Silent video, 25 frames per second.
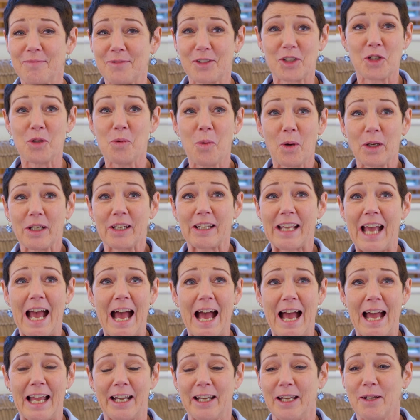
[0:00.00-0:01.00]
do what you
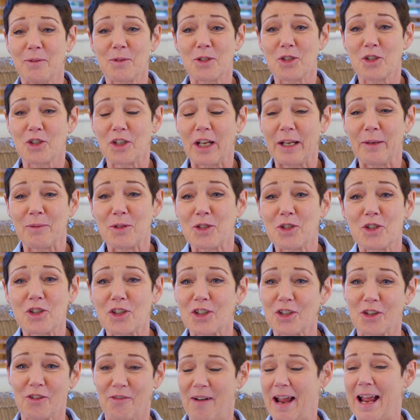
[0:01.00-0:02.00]
can. It was
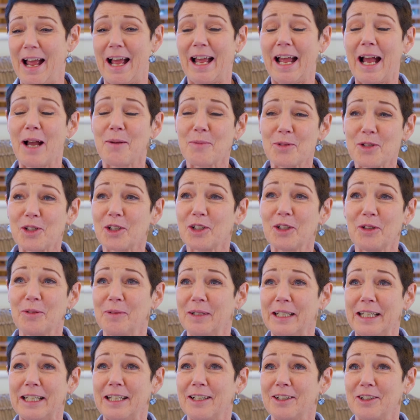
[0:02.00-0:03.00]
just great. I
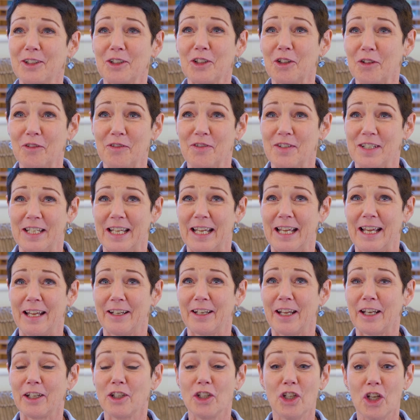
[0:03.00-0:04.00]
absolutely loved it,
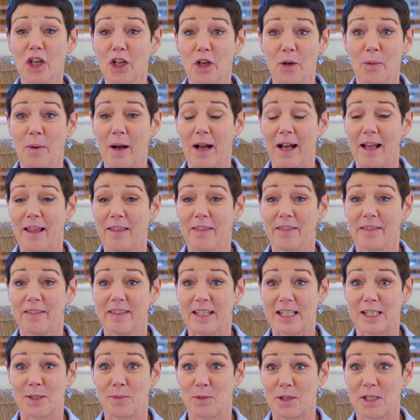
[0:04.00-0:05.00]
and I knew
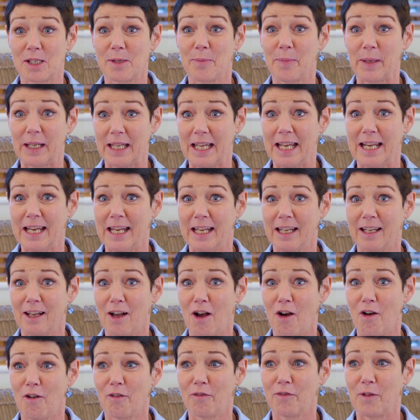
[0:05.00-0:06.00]
this was the beginning
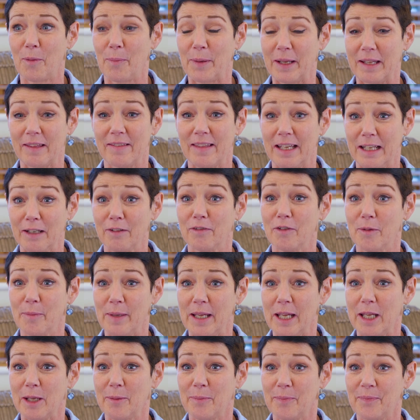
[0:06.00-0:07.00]
of a big thing for
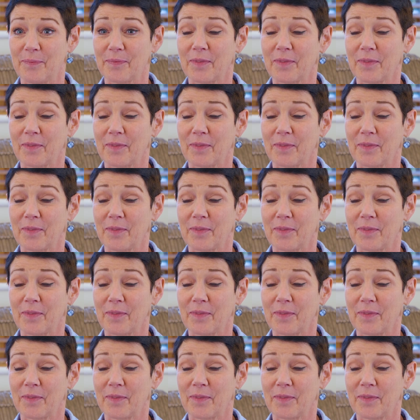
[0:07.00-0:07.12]
me.